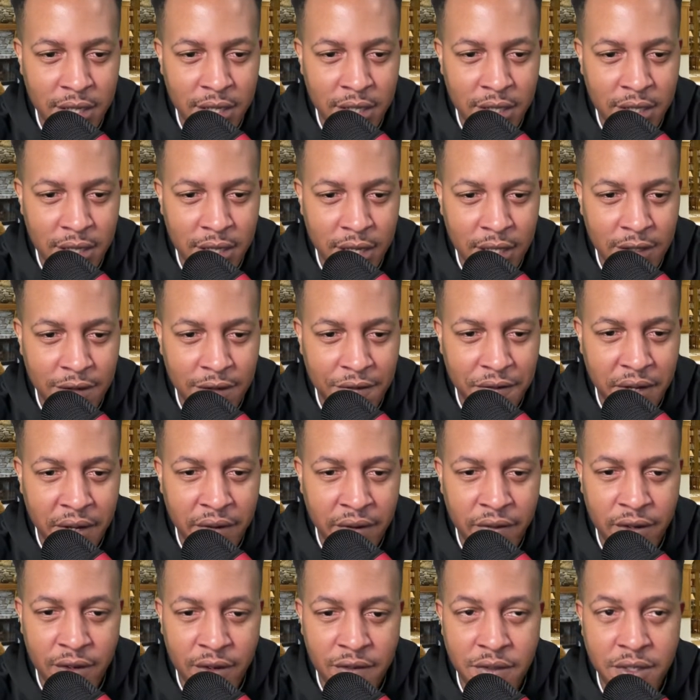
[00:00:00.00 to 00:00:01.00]
ATS as a
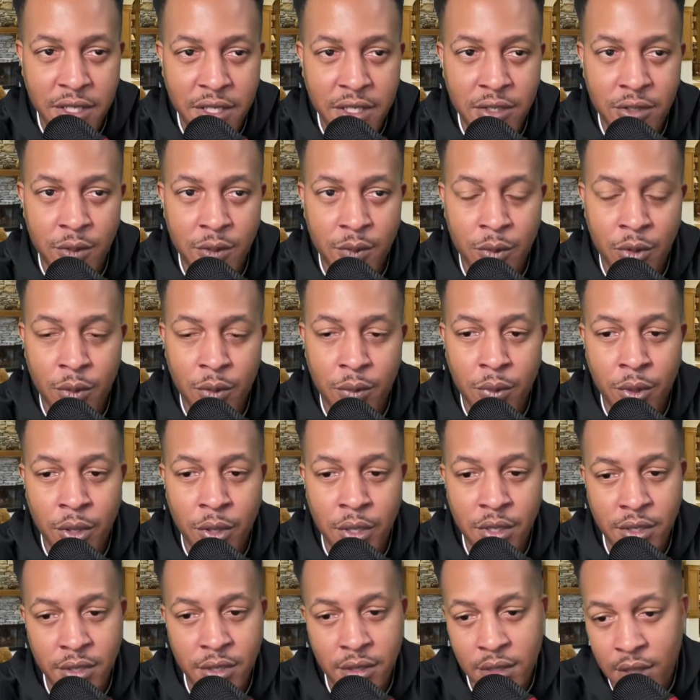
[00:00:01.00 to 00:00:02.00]
favorite of 6 or more
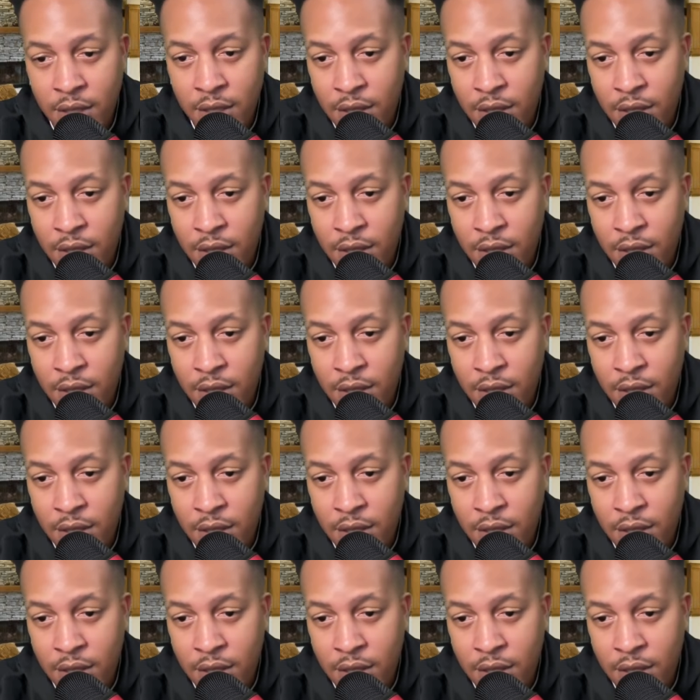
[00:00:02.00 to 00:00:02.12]
points.